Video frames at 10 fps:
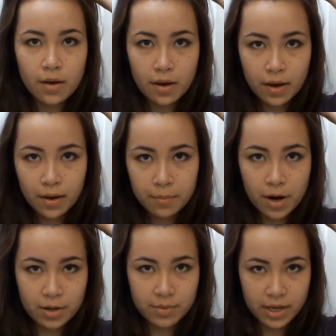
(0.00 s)

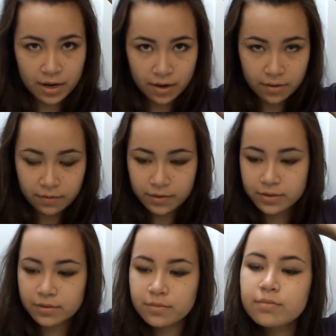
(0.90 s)
parting my hair,
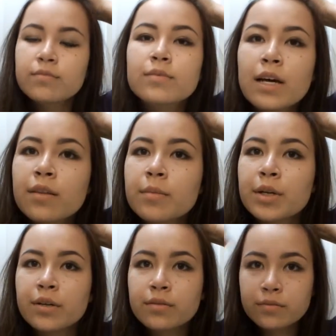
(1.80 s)
first down the
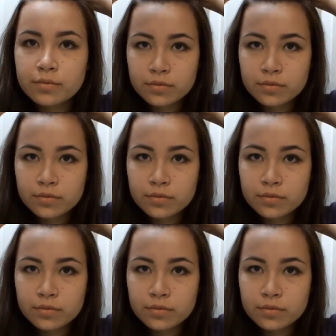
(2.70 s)
middle,